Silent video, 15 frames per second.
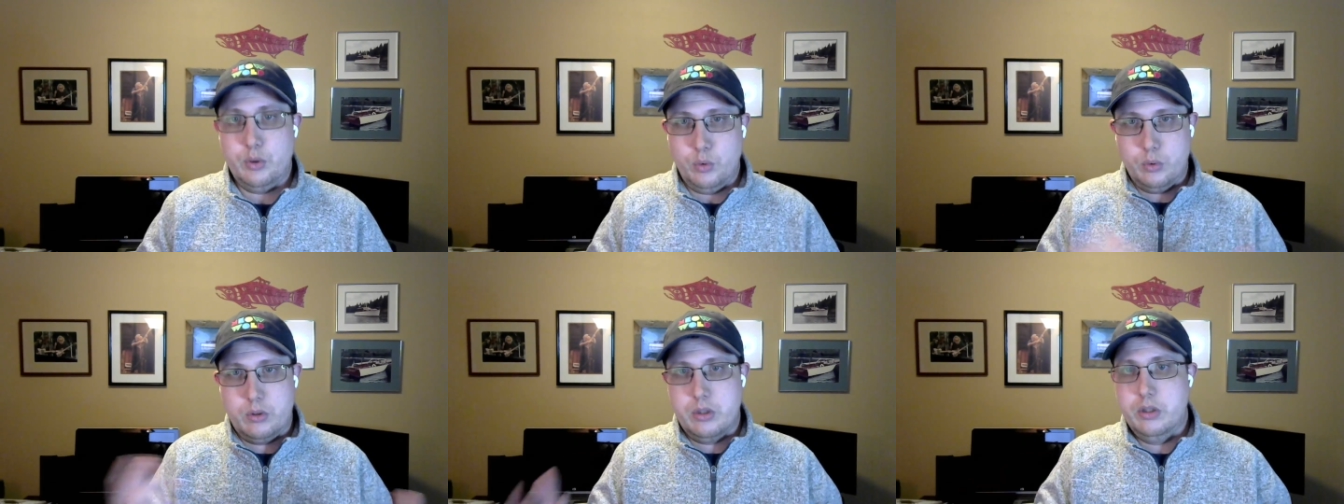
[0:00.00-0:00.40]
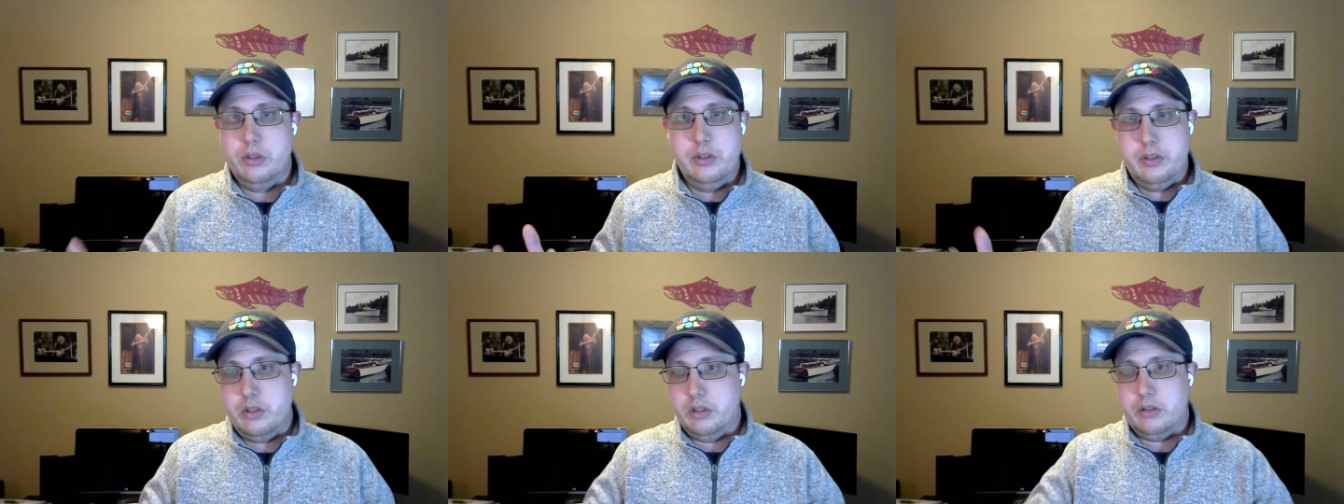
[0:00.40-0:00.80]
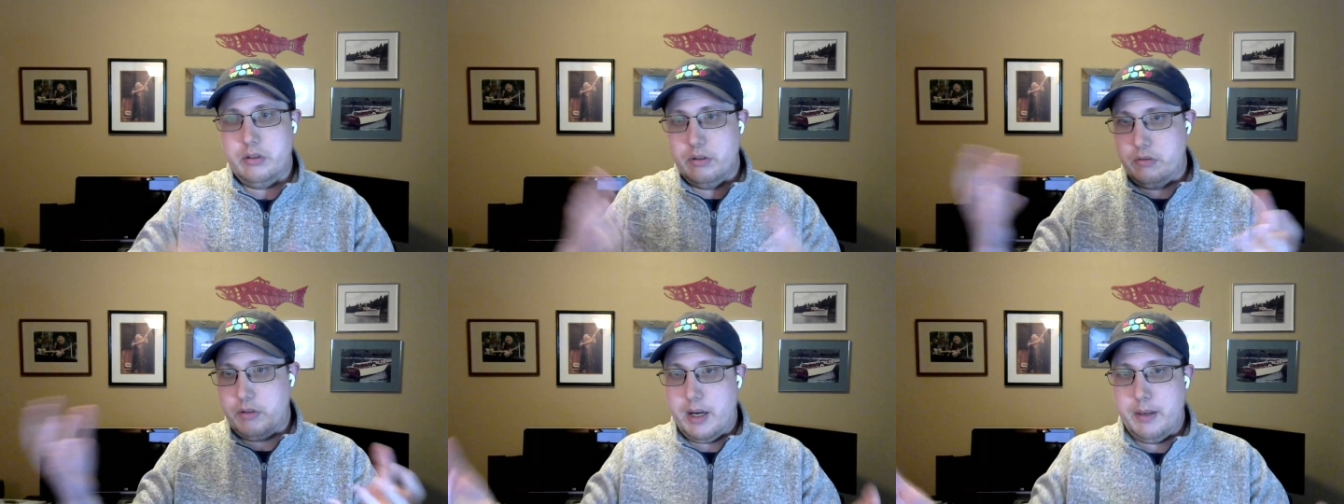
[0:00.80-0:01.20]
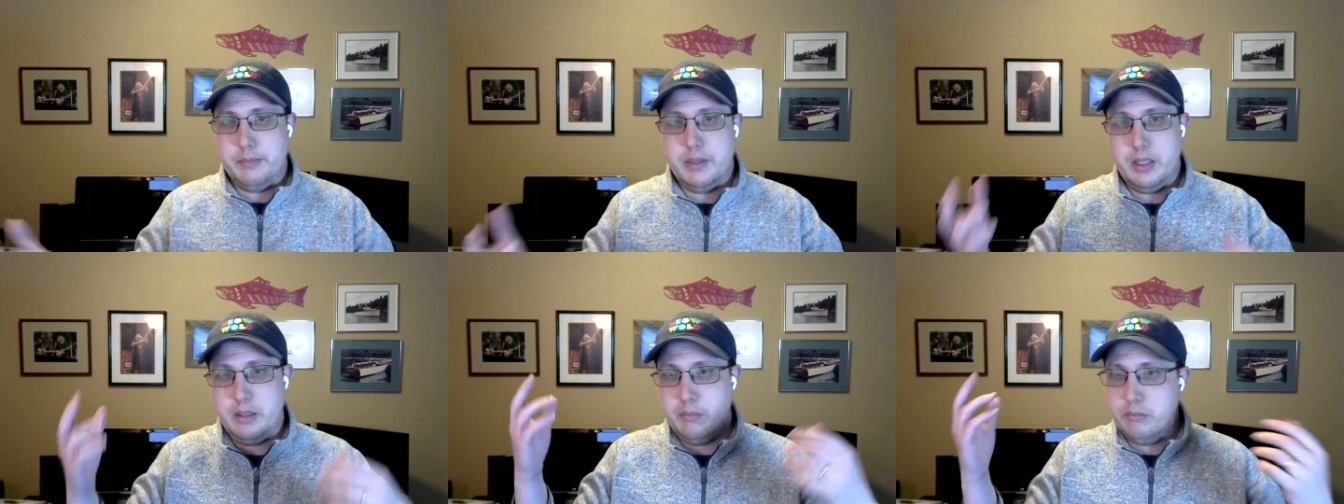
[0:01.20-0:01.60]
You could just grab
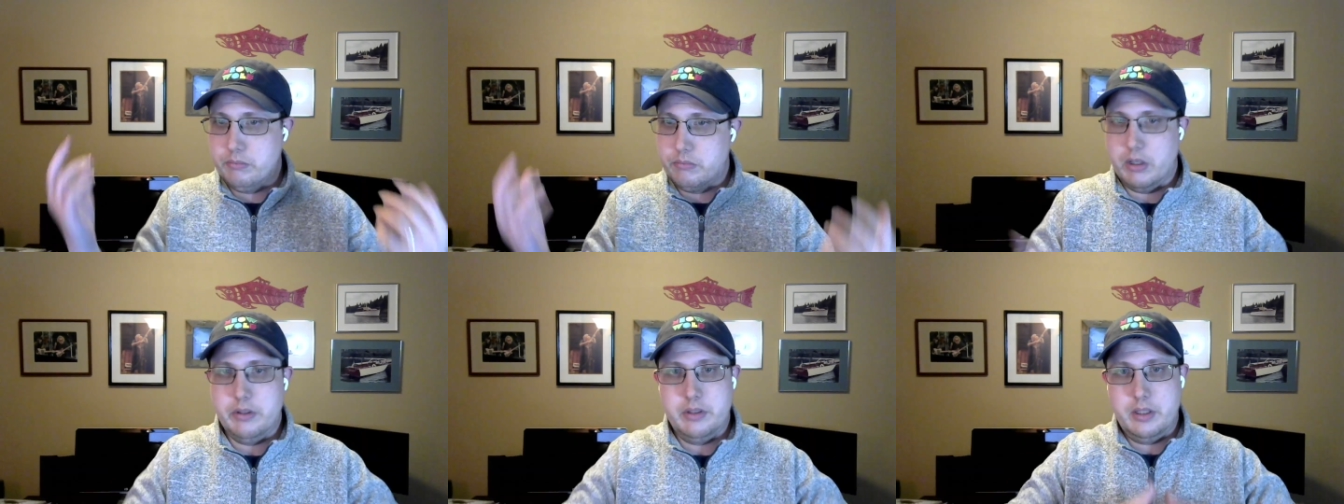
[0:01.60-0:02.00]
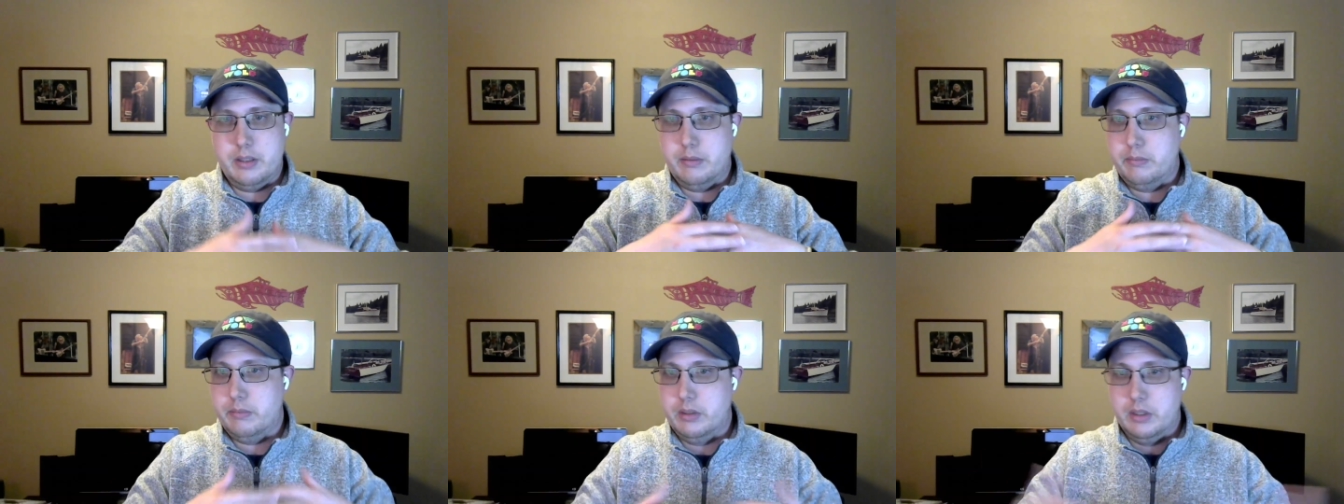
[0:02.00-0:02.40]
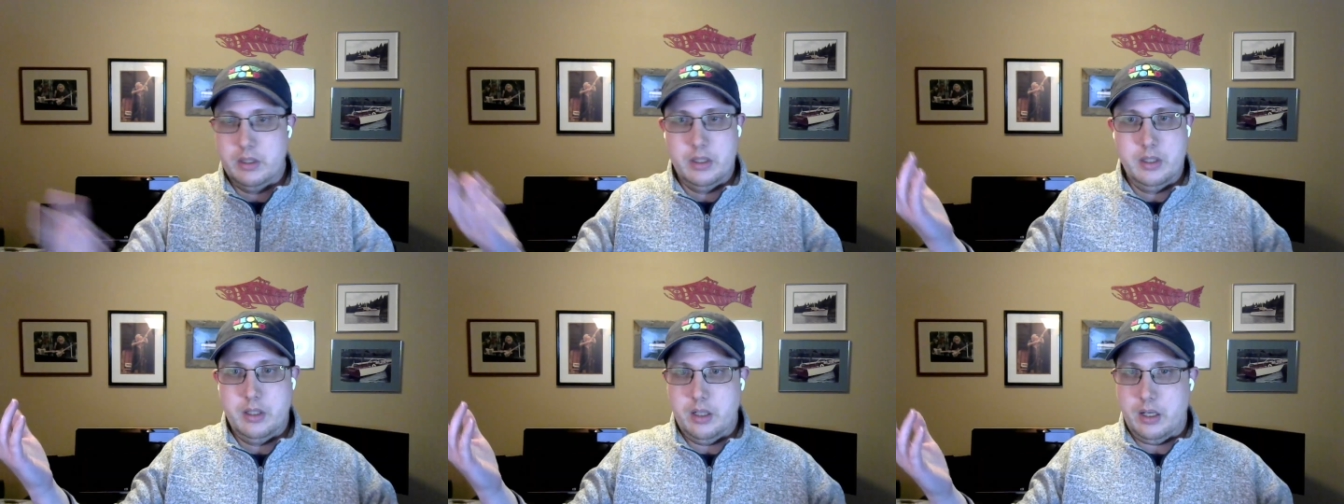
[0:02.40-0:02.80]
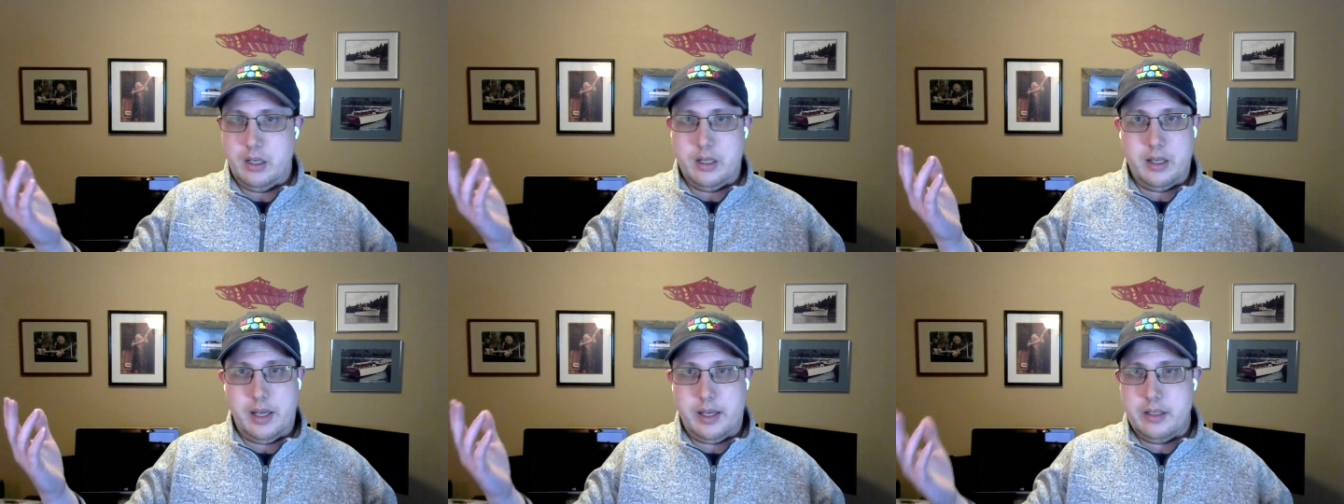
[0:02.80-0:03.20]
them, run them
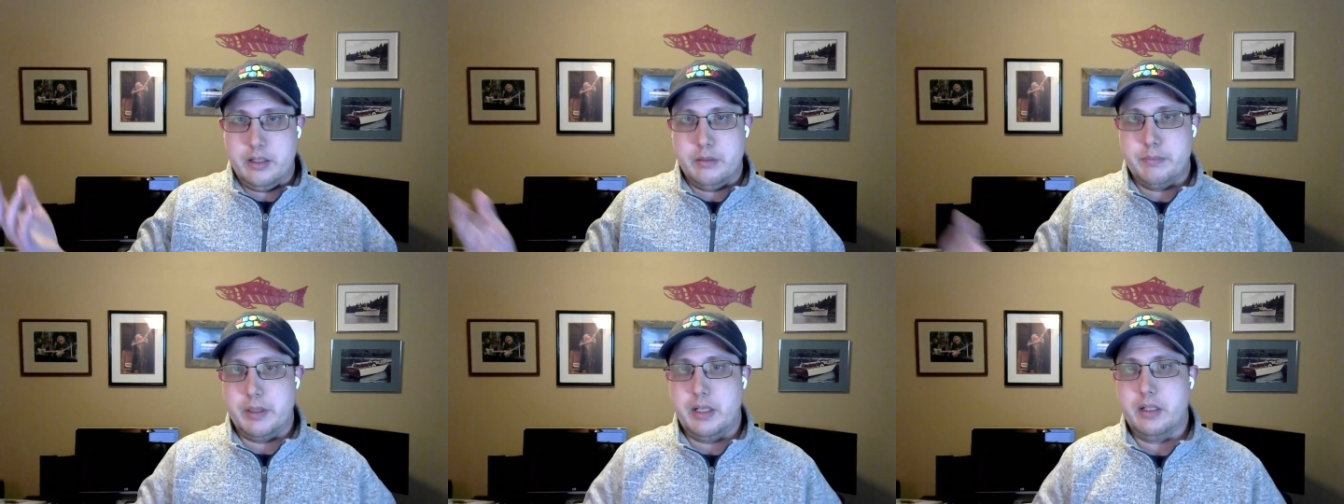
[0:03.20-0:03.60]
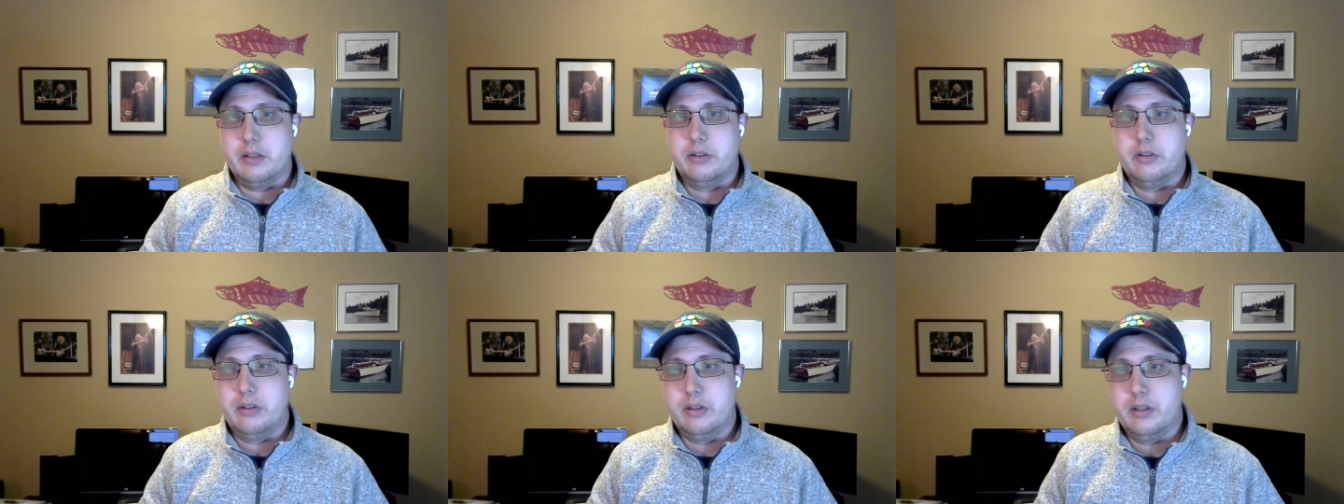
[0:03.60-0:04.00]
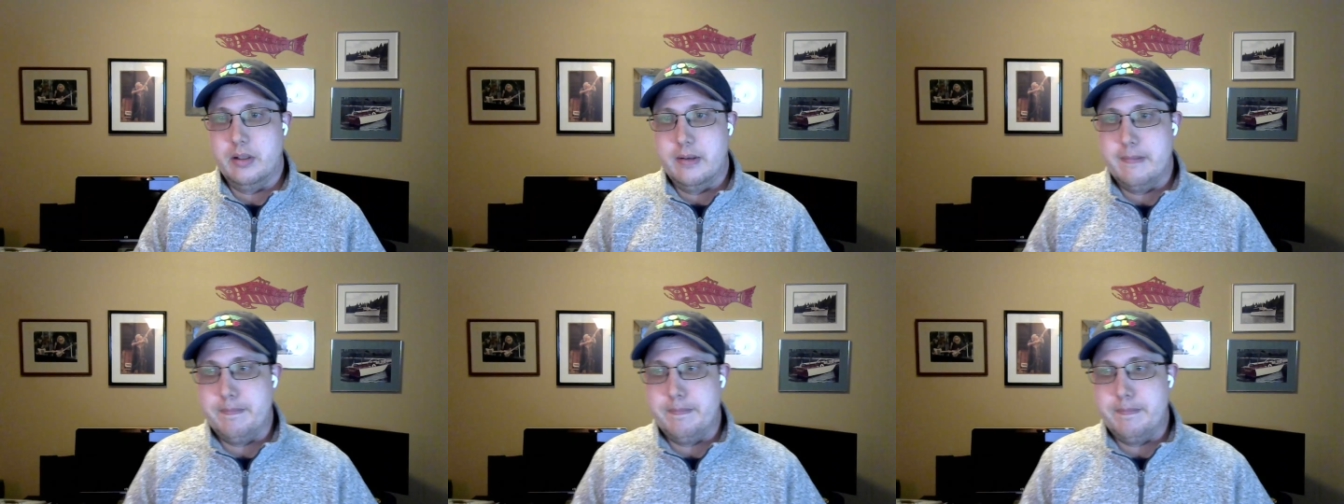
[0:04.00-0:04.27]
uh, out of the box,